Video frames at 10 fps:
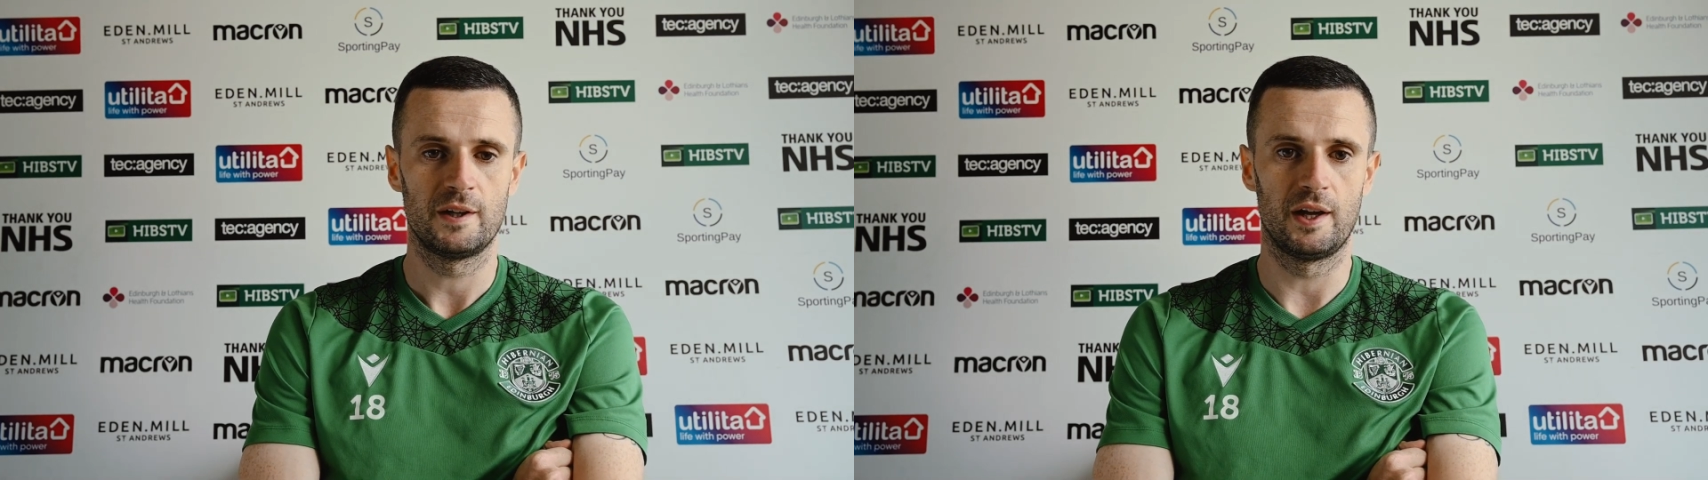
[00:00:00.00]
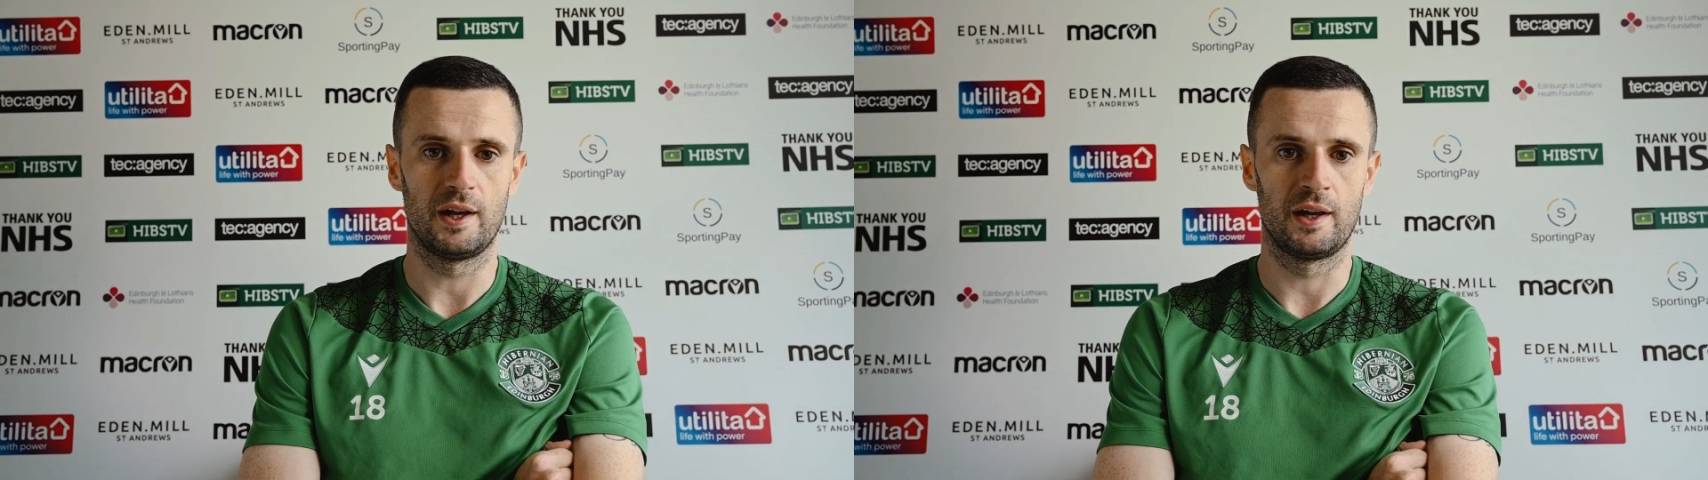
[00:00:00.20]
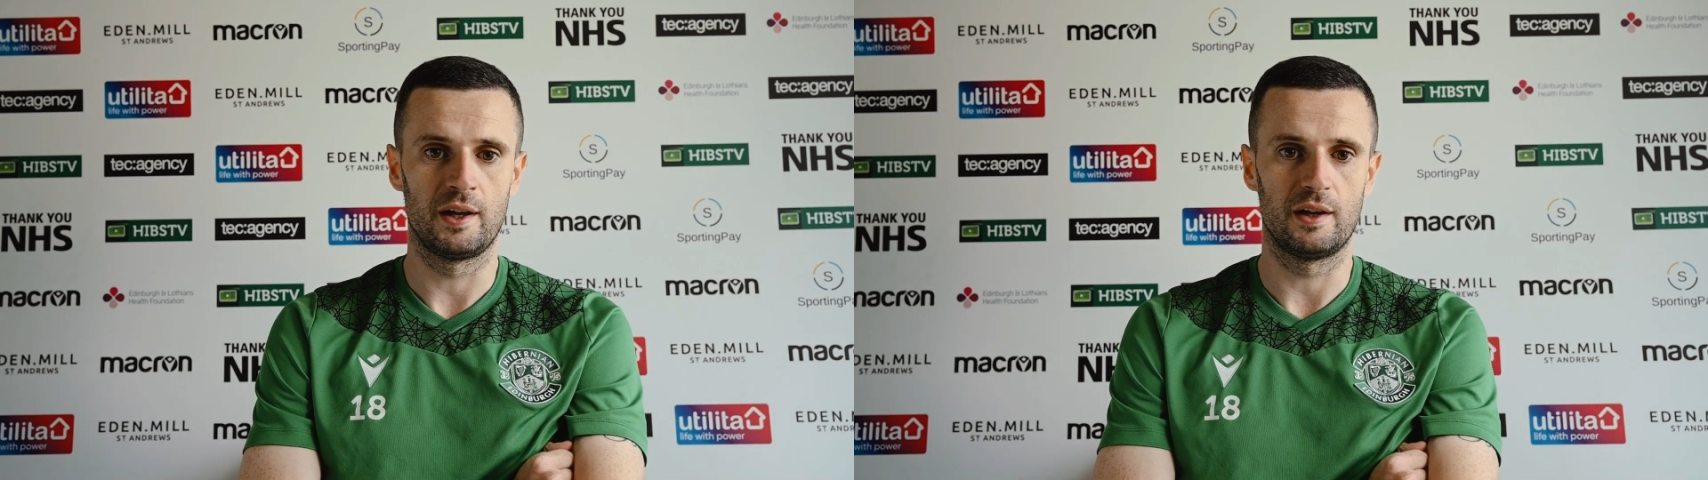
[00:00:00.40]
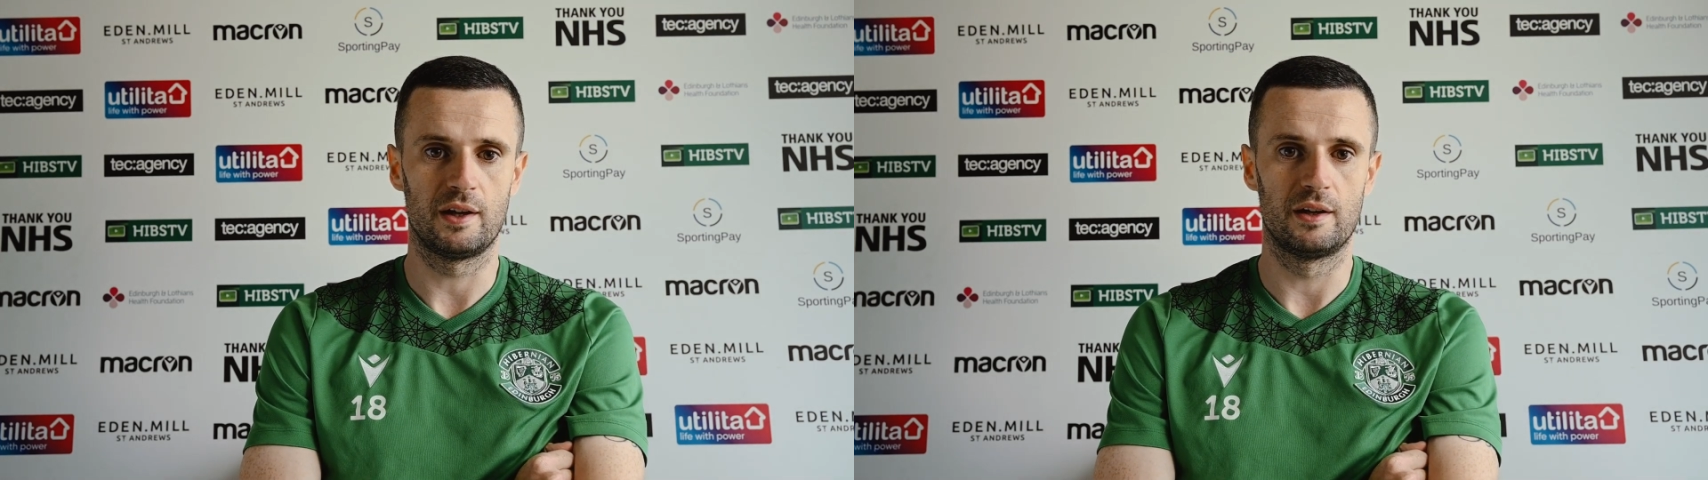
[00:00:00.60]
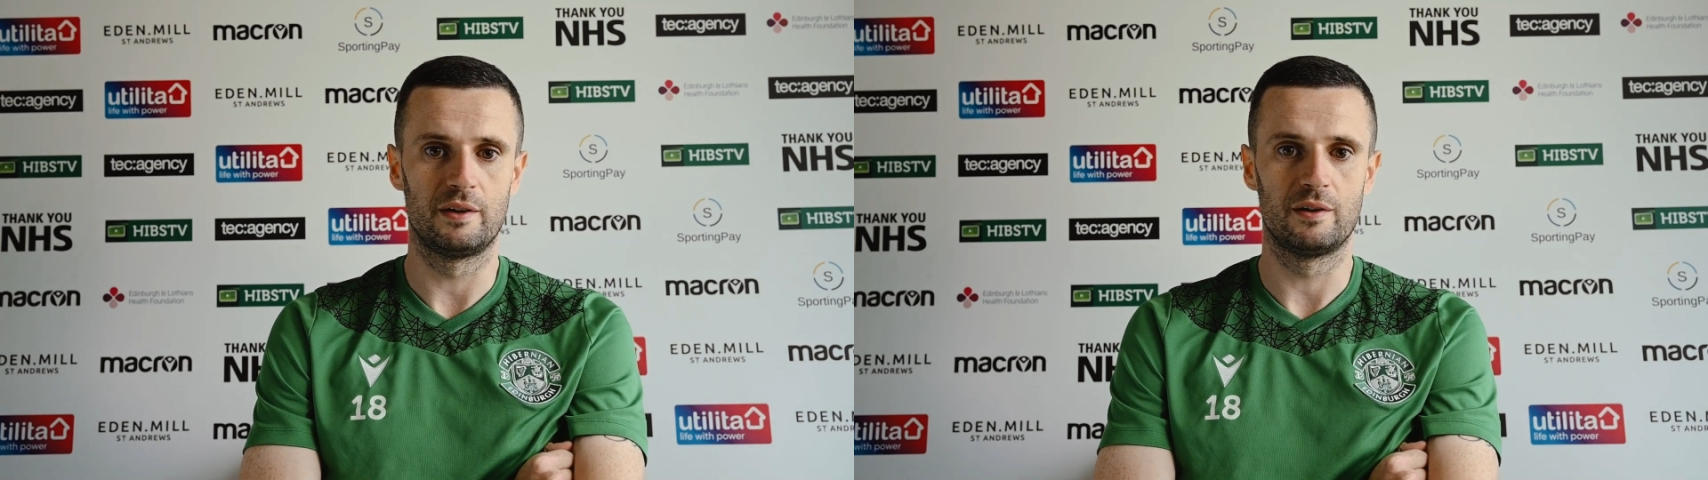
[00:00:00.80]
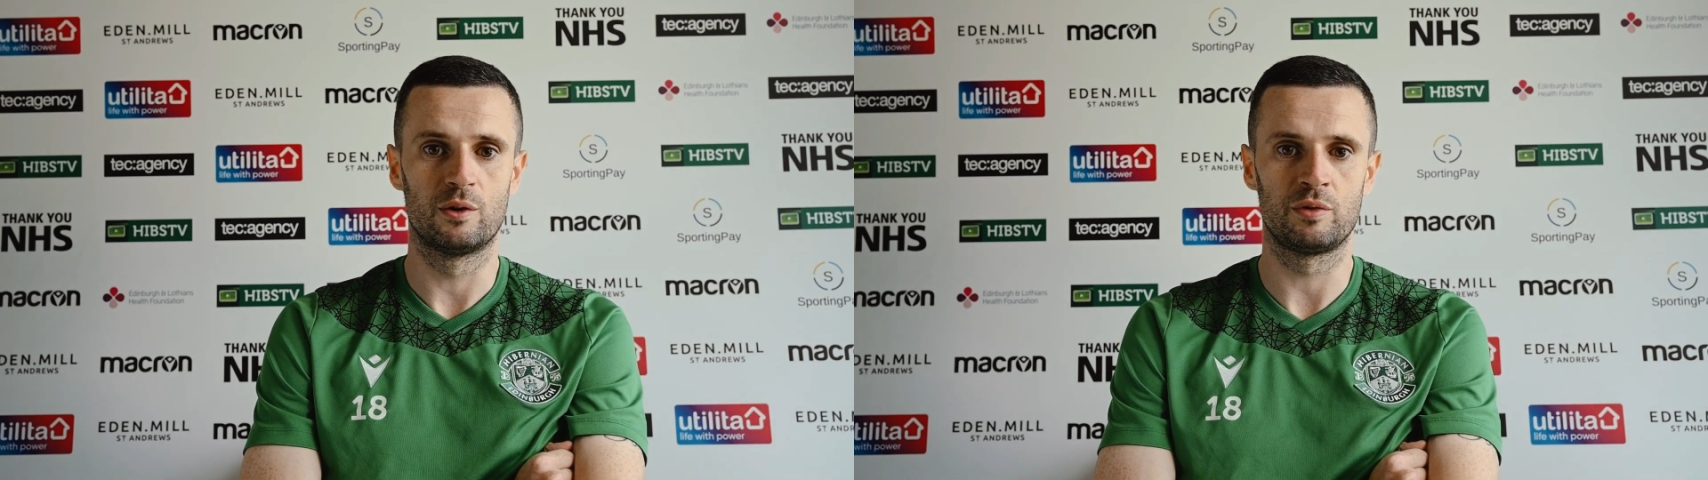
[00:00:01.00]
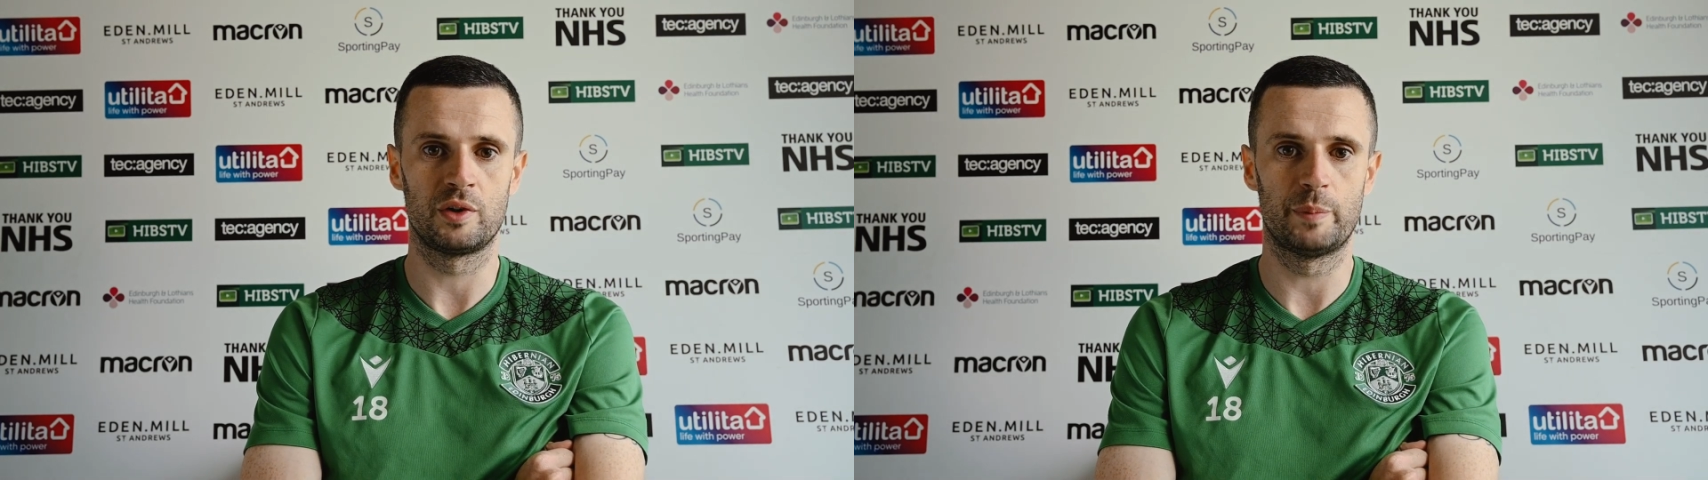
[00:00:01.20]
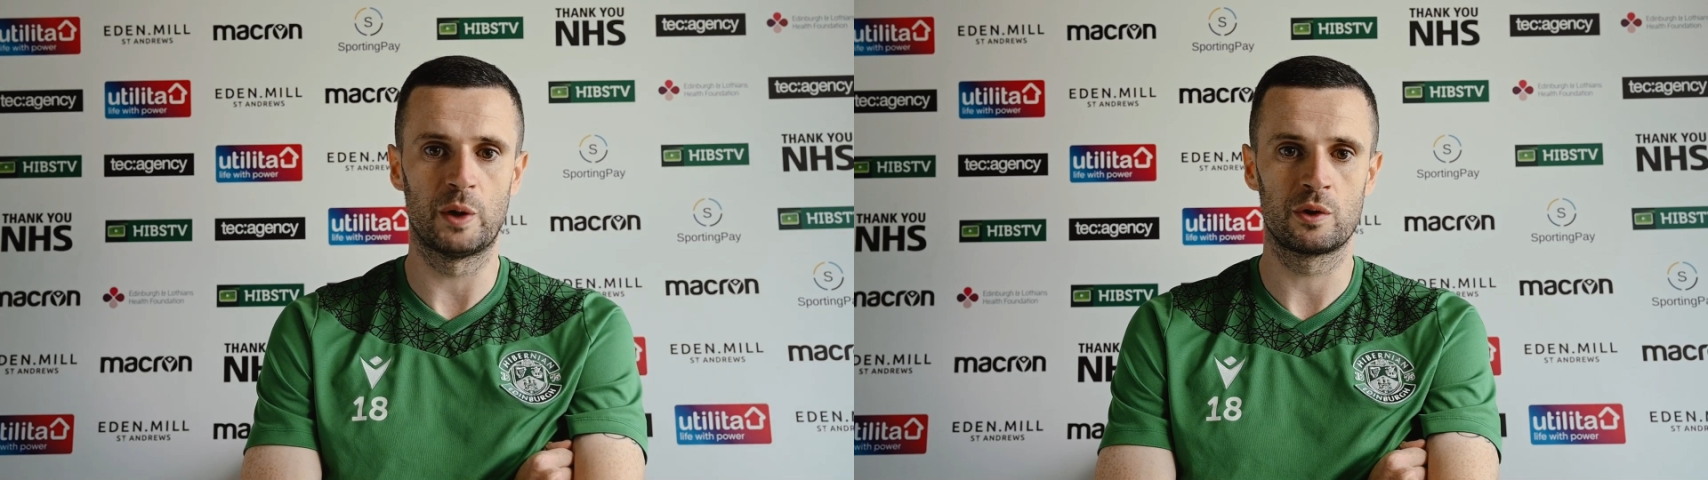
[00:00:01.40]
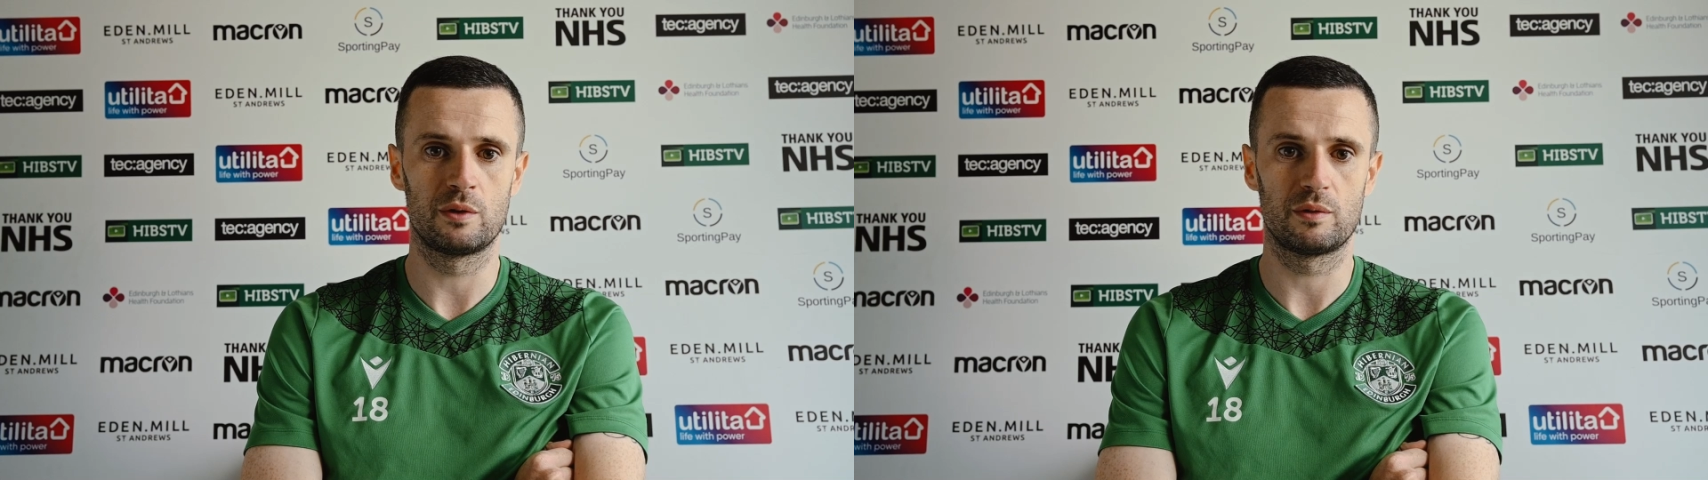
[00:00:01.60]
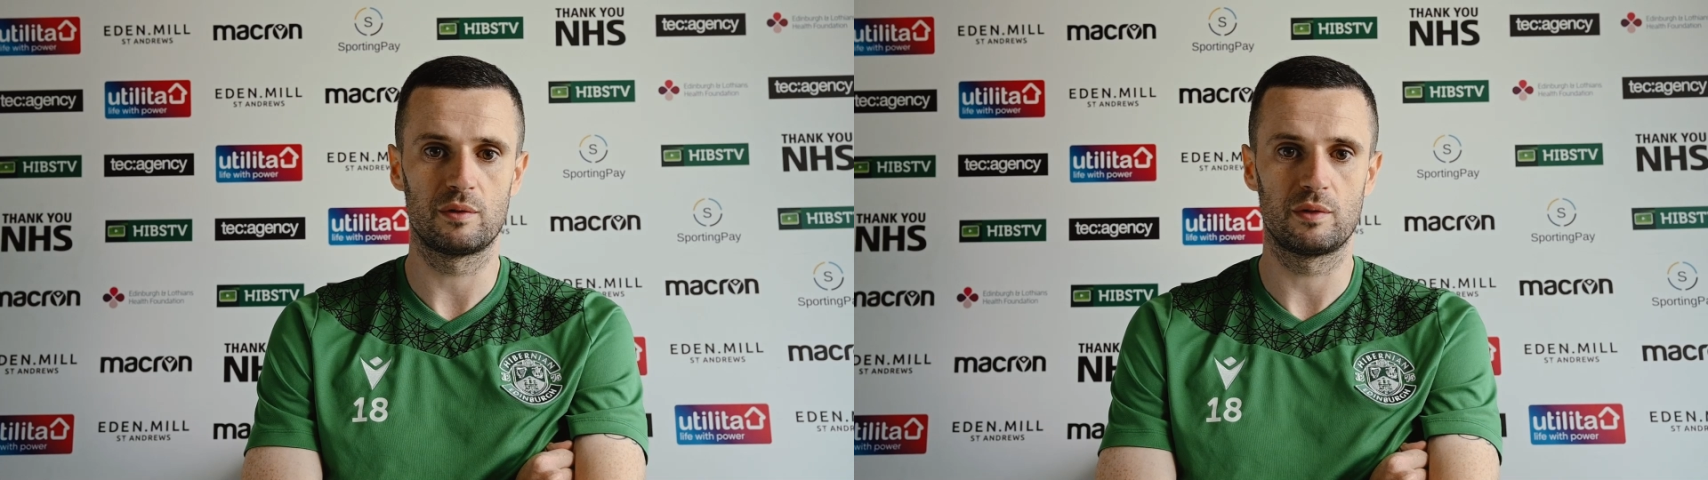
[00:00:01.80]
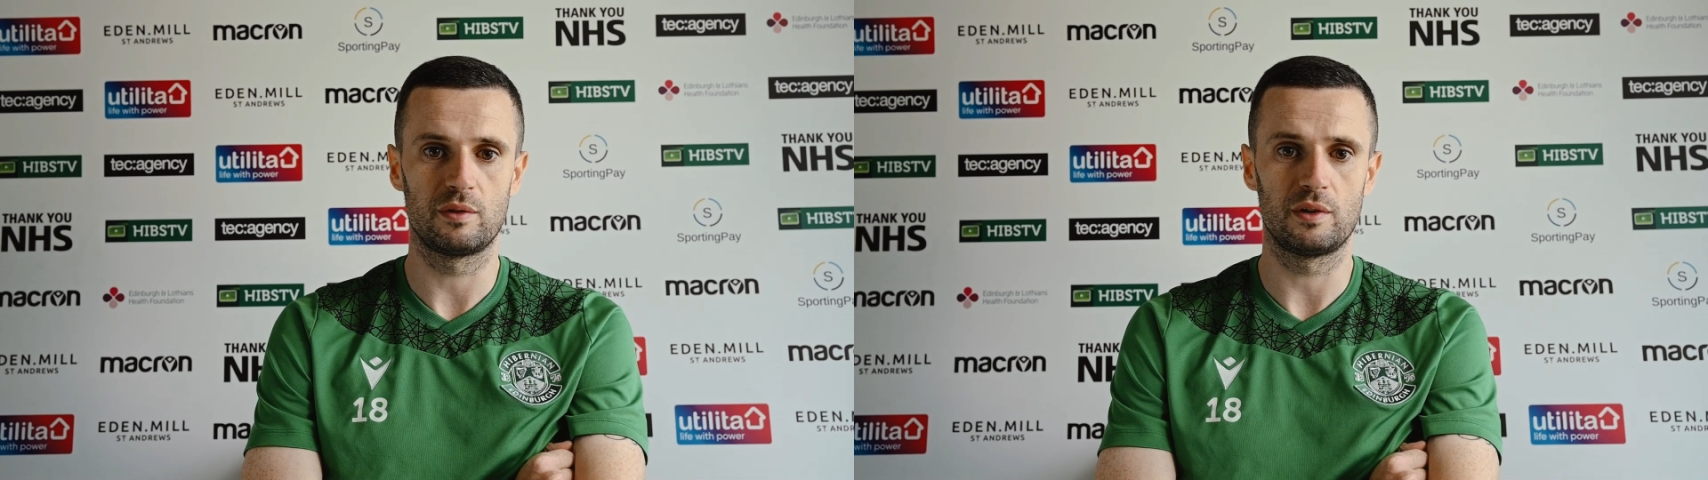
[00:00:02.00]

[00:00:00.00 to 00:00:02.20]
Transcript: and hopefully building